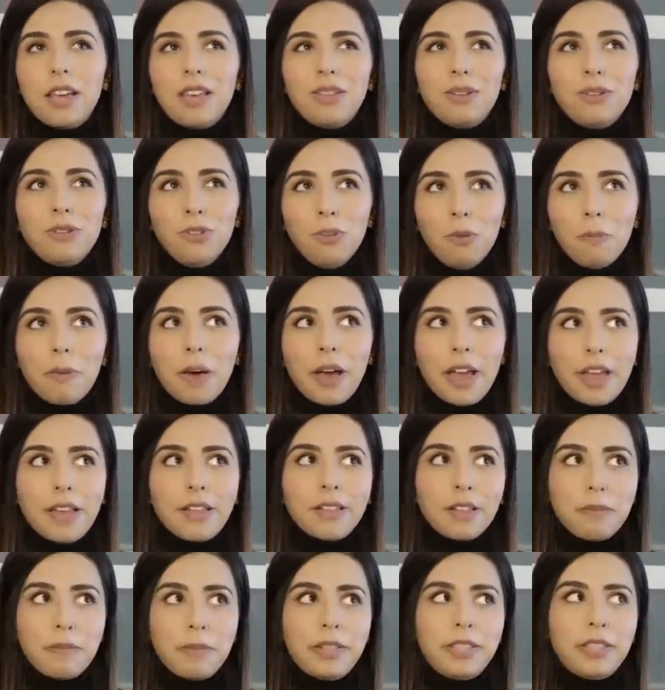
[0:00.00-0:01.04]
There's no
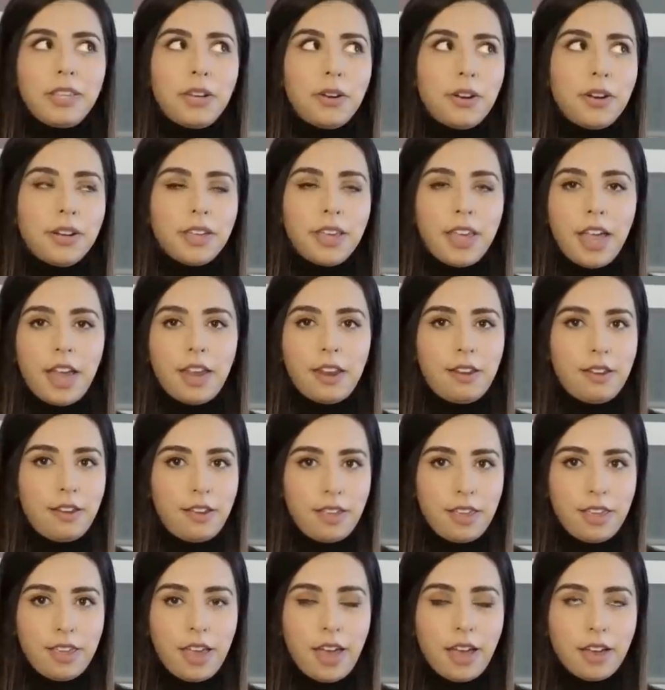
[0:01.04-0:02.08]
buying limits here in
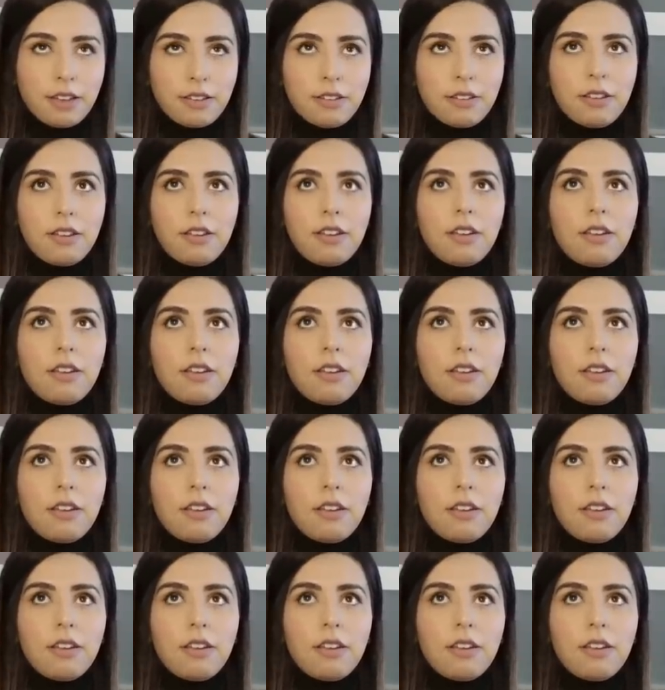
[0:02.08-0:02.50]
Canada yet,